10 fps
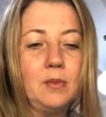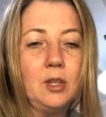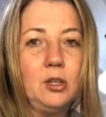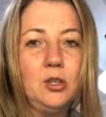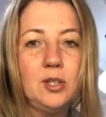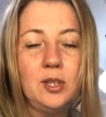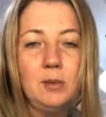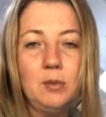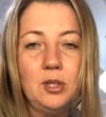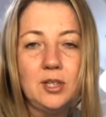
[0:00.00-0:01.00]
using the
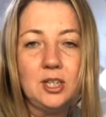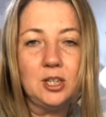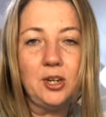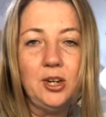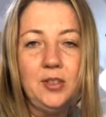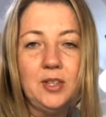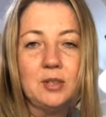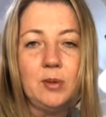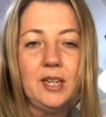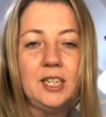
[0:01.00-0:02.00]
music to learn
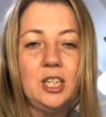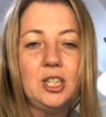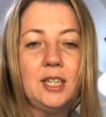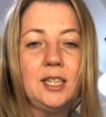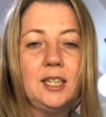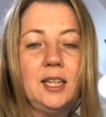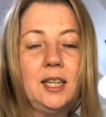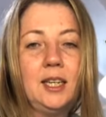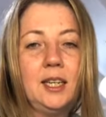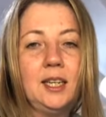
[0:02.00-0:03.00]
this way initially.
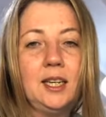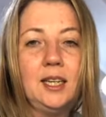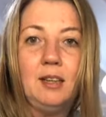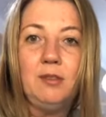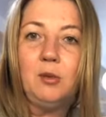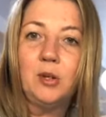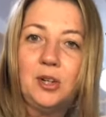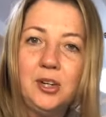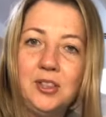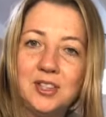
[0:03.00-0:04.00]
If you want to
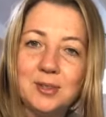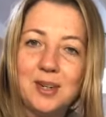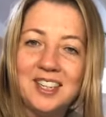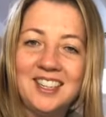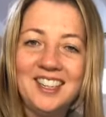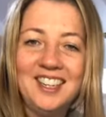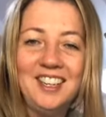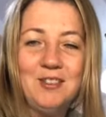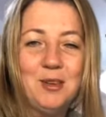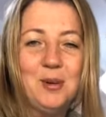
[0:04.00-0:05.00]
learn this way,
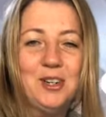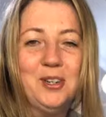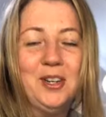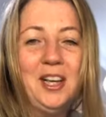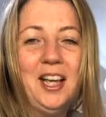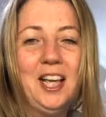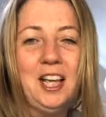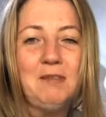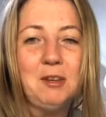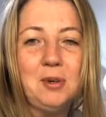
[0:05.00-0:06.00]
if you want
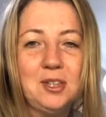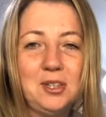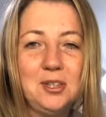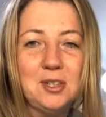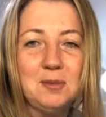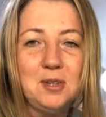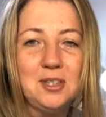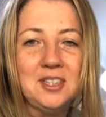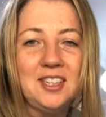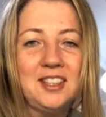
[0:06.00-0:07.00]
to use the
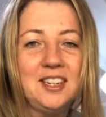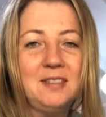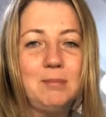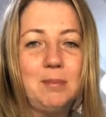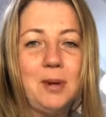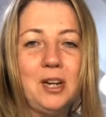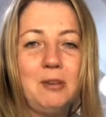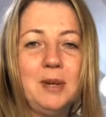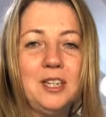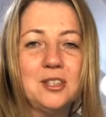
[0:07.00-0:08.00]
music, then by
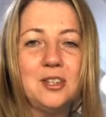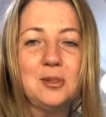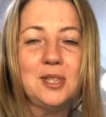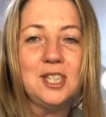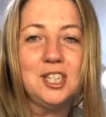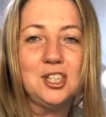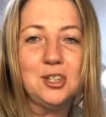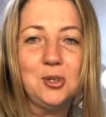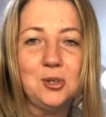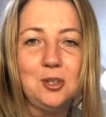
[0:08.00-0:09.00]
all means go to a
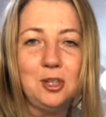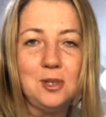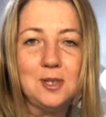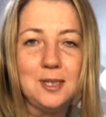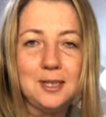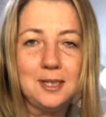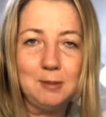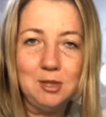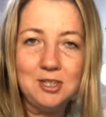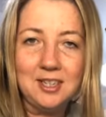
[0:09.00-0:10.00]
teacher who uses
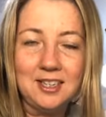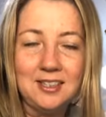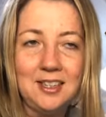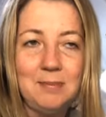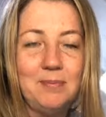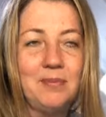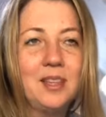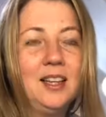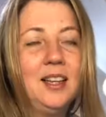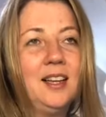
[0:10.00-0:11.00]
the music in
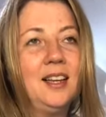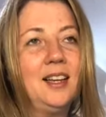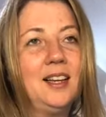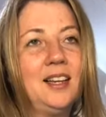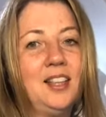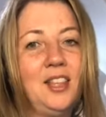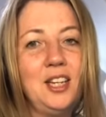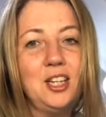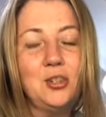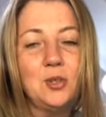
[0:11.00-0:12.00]
the
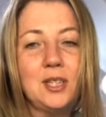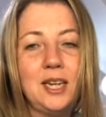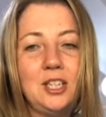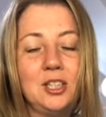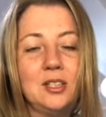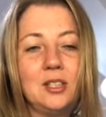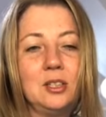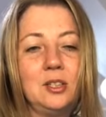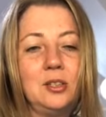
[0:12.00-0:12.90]
initial stages. So